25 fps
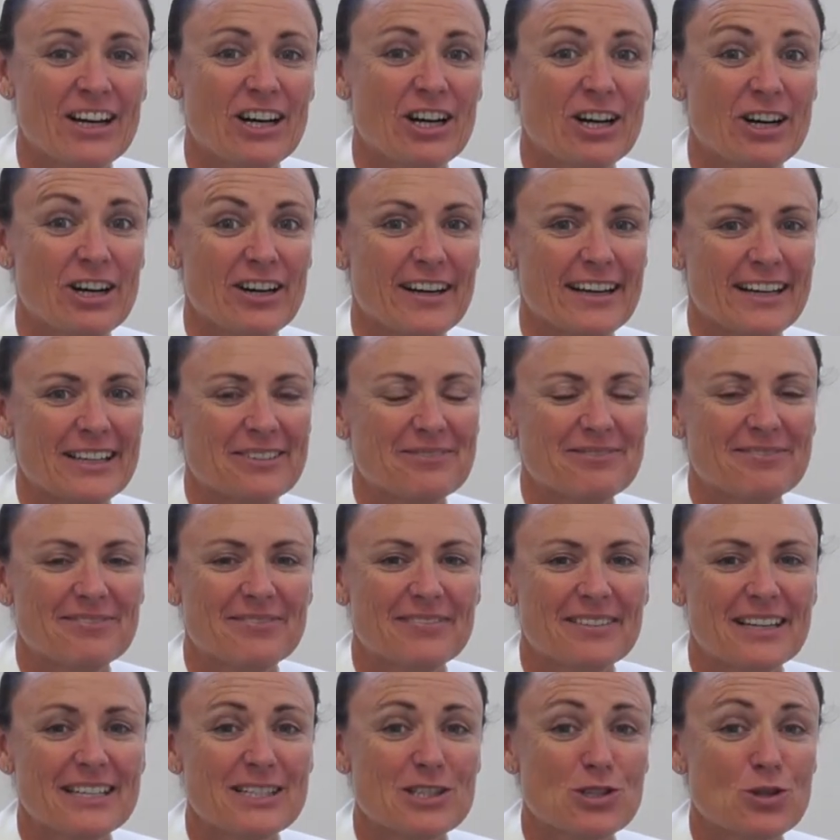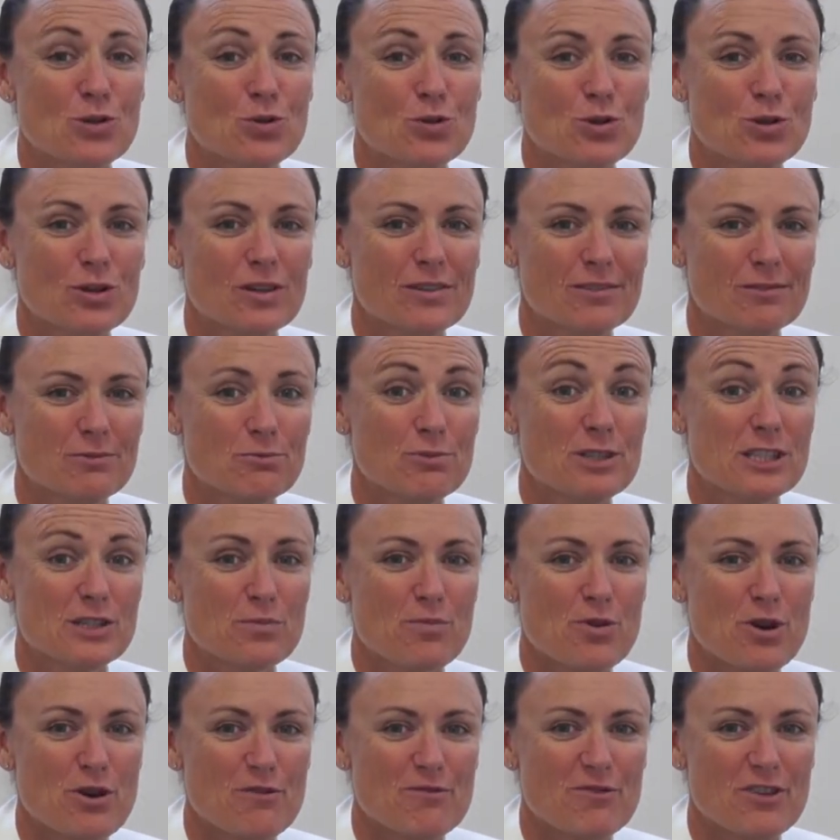Hi, let's talk
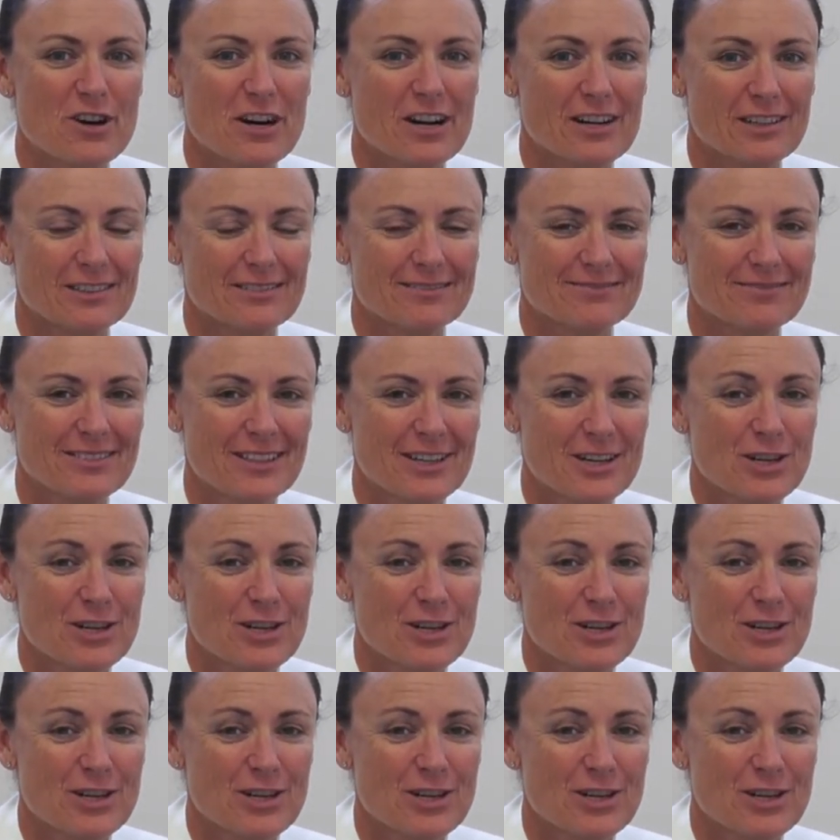risk profile.